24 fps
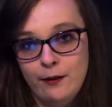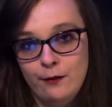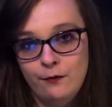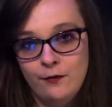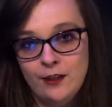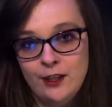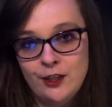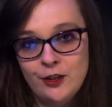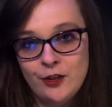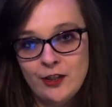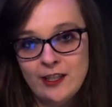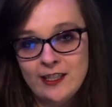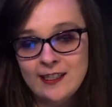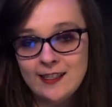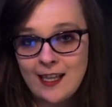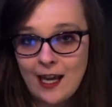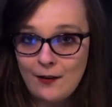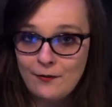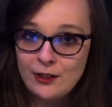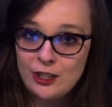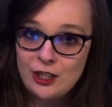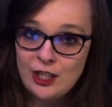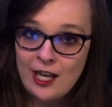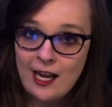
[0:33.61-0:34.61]
featuring
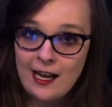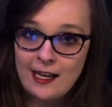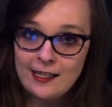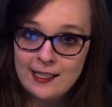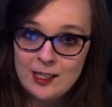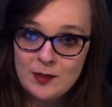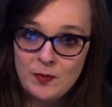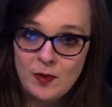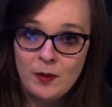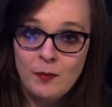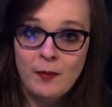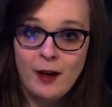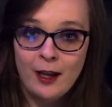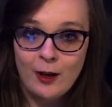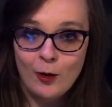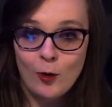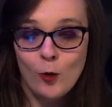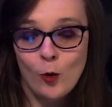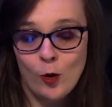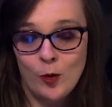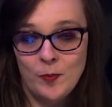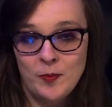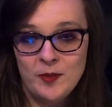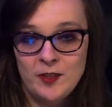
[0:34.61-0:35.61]
Savage Gasp by
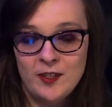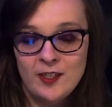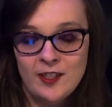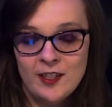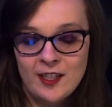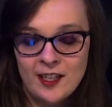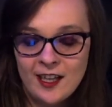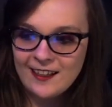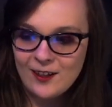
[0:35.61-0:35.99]
Corpse.